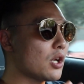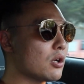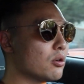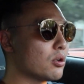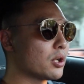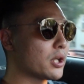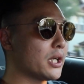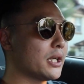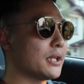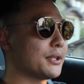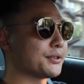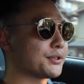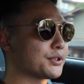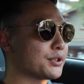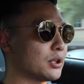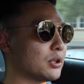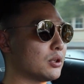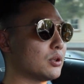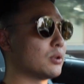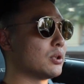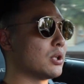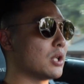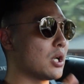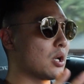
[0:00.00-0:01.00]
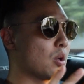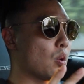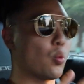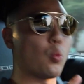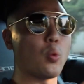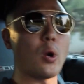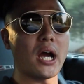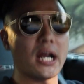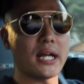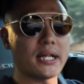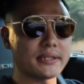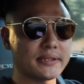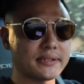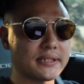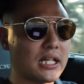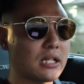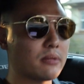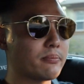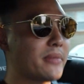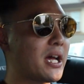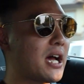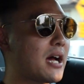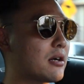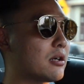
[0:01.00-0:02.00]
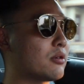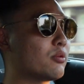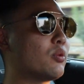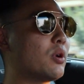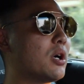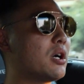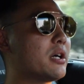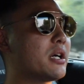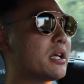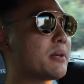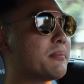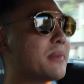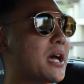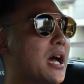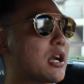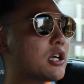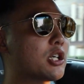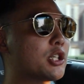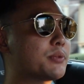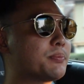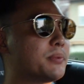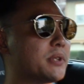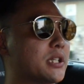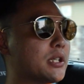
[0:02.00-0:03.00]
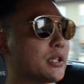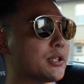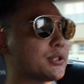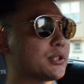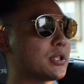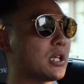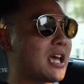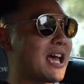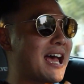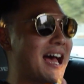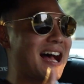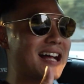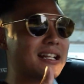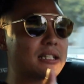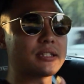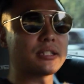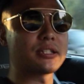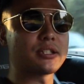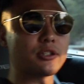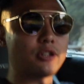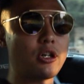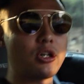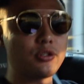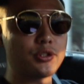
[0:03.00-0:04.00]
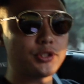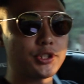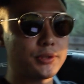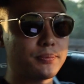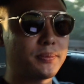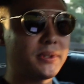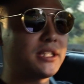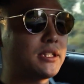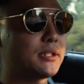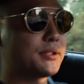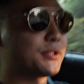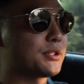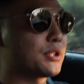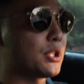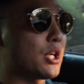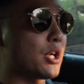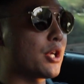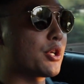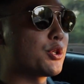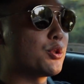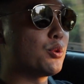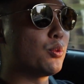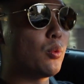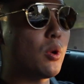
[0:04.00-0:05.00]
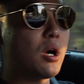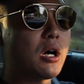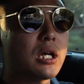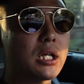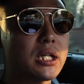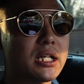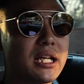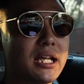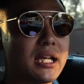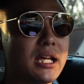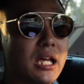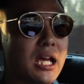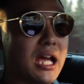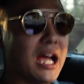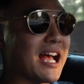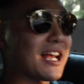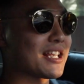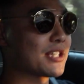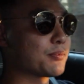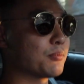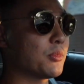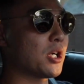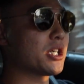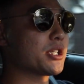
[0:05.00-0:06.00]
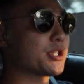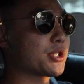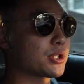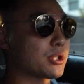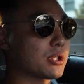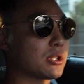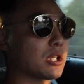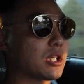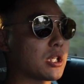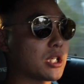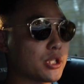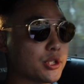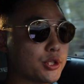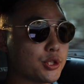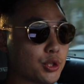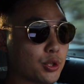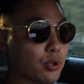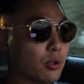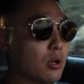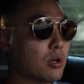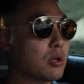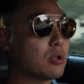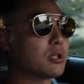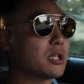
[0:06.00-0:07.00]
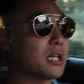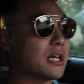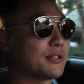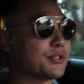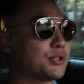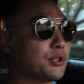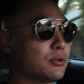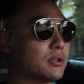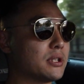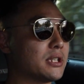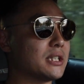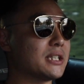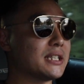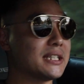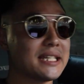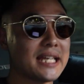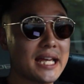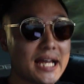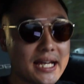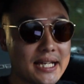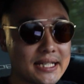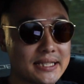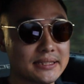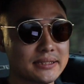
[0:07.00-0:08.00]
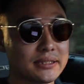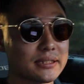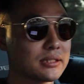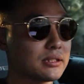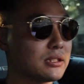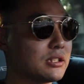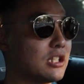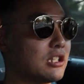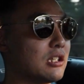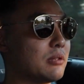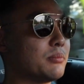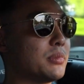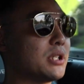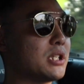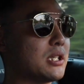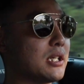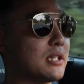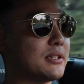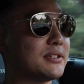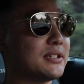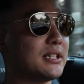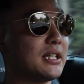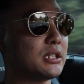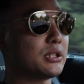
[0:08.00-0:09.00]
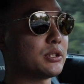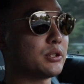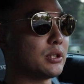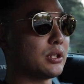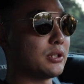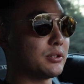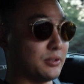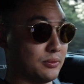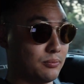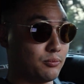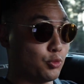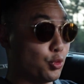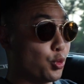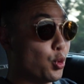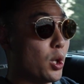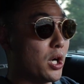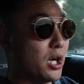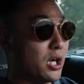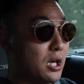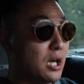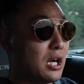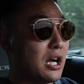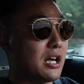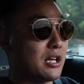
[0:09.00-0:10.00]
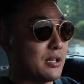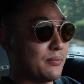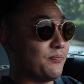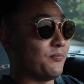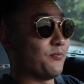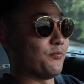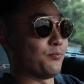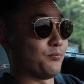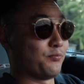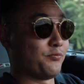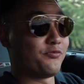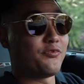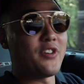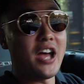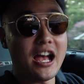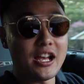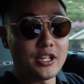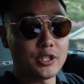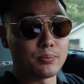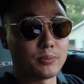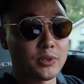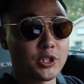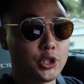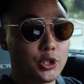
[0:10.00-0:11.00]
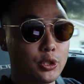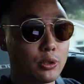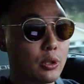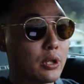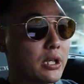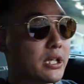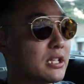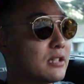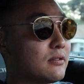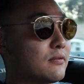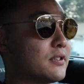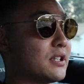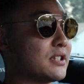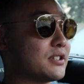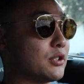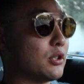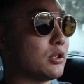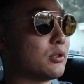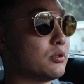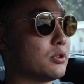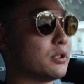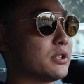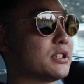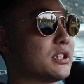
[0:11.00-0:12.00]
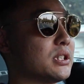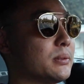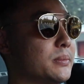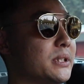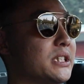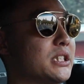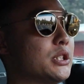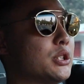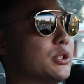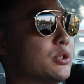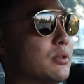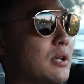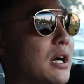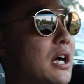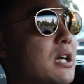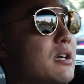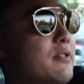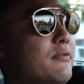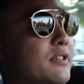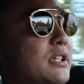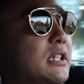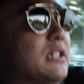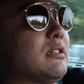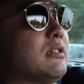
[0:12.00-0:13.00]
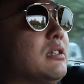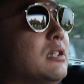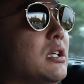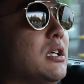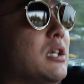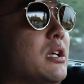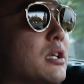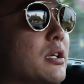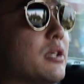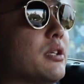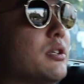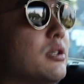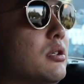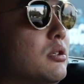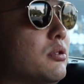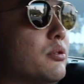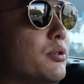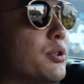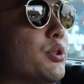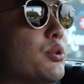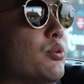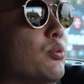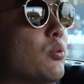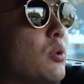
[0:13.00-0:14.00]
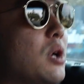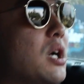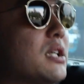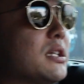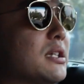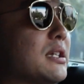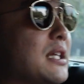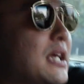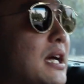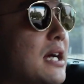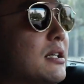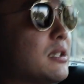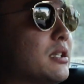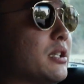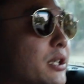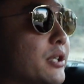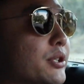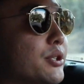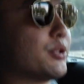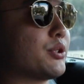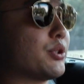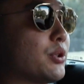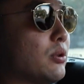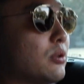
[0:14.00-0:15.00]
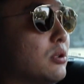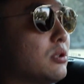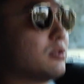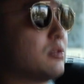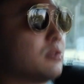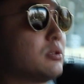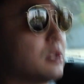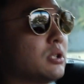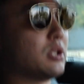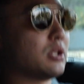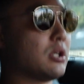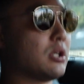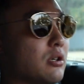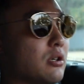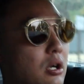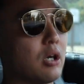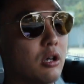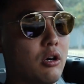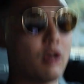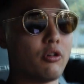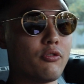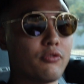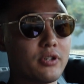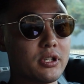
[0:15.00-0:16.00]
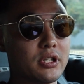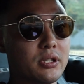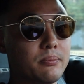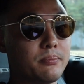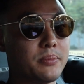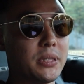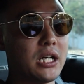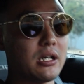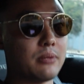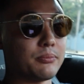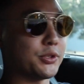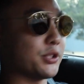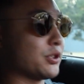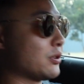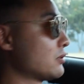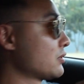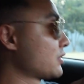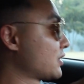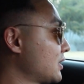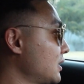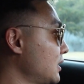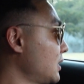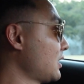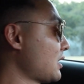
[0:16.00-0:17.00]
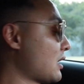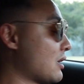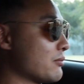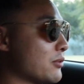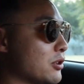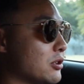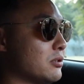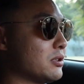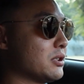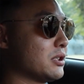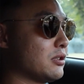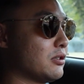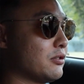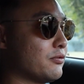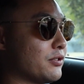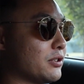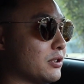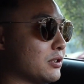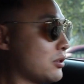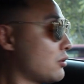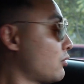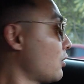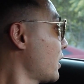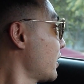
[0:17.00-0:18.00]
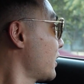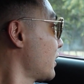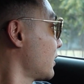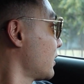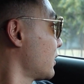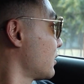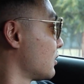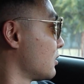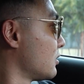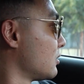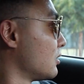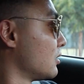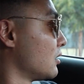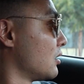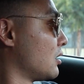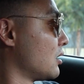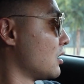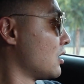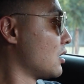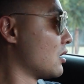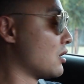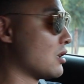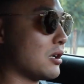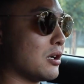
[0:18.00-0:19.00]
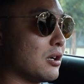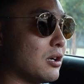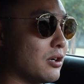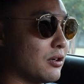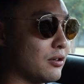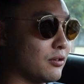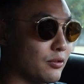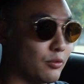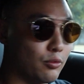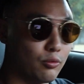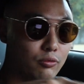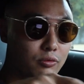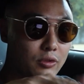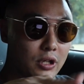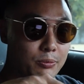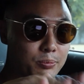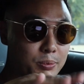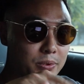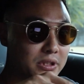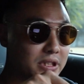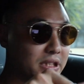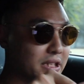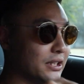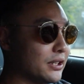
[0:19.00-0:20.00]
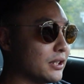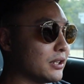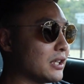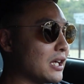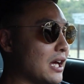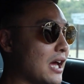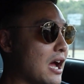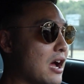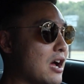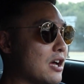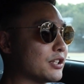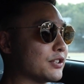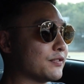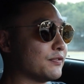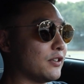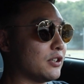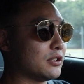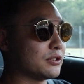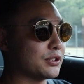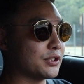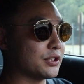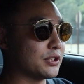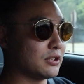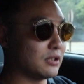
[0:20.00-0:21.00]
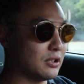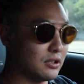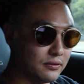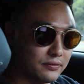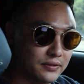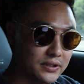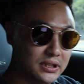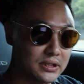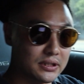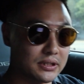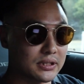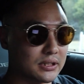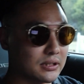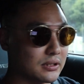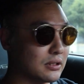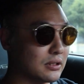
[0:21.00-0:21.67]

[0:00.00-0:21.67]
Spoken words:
Okay, so why does that matter? Well, it matters because at slow speeds, you want as much control as you can get, because that's where a vast majority of us are going to be driving. You know, you want that control over the bumps. So you see, I'm going over quite a ripply asphalt surface.